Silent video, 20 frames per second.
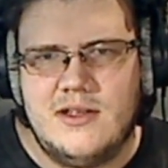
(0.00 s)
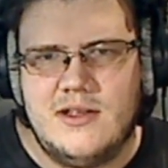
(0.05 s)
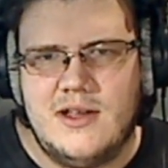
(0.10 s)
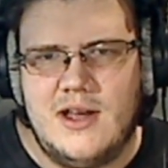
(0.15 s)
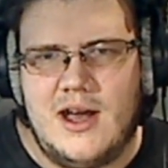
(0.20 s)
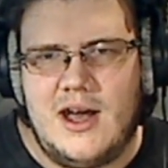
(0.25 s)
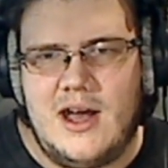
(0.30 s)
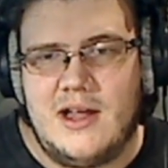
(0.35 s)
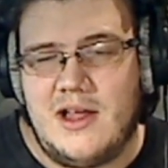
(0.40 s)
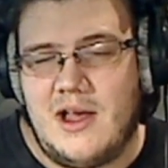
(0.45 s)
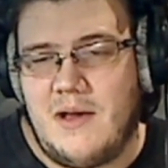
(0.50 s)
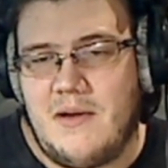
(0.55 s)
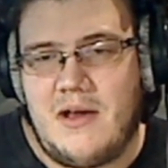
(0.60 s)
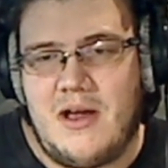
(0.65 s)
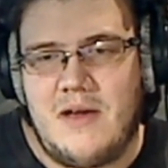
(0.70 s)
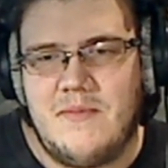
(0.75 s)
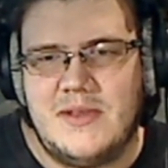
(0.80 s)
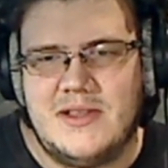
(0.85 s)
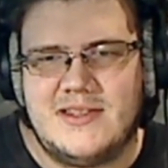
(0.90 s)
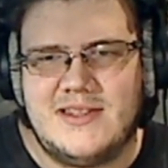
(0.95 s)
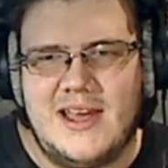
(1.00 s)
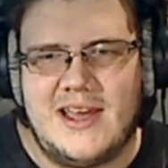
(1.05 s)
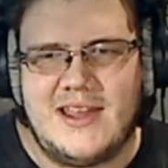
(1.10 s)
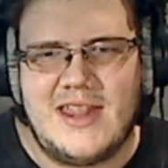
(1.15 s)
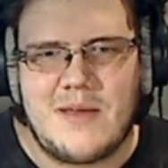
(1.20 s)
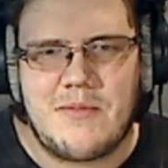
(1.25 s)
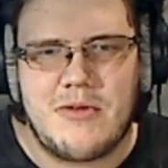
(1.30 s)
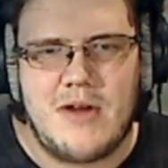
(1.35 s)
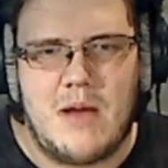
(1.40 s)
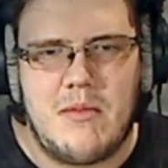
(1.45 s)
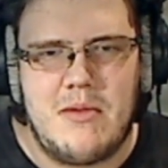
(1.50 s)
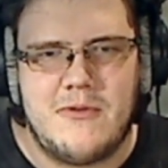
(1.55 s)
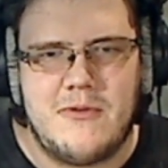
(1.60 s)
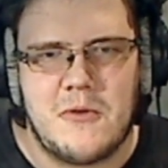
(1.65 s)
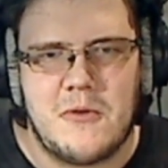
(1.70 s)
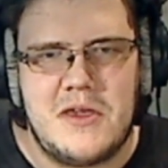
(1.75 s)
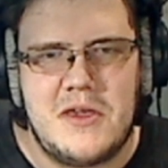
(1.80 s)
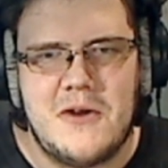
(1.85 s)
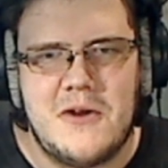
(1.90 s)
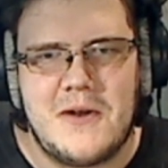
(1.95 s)
I've been saying that probably
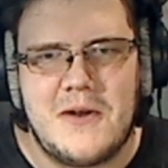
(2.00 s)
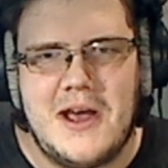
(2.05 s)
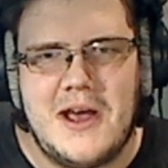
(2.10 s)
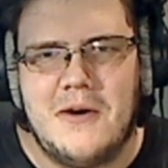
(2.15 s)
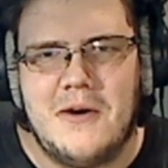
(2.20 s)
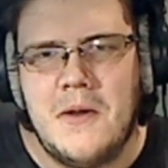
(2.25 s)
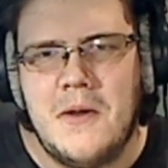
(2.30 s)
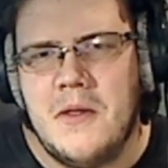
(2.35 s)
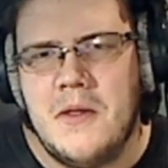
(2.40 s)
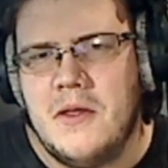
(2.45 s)
for a year now,